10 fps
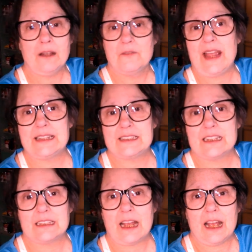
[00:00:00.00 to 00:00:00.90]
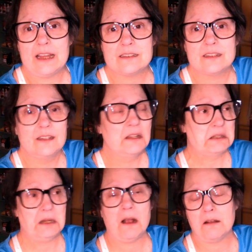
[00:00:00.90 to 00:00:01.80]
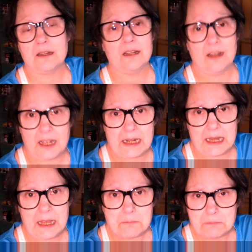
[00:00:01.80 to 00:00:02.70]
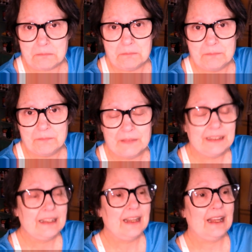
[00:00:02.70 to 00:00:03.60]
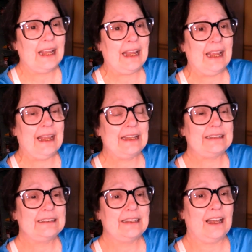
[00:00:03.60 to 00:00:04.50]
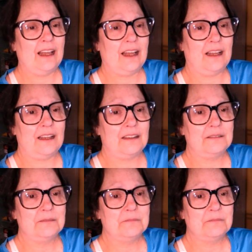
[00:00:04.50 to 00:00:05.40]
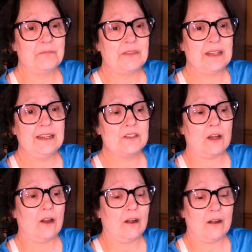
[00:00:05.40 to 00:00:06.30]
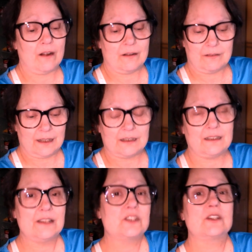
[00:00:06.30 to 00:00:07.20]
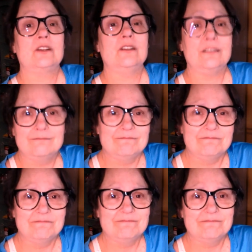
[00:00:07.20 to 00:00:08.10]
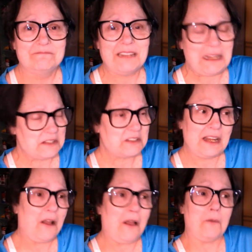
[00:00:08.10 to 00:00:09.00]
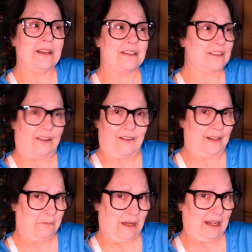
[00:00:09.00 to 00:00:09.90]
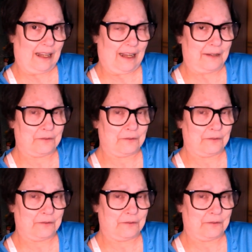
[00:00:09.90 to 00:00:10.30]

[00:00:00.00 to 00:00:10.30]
That's it, guys. You're all caught up, and things are a cluster, as they always are in my life.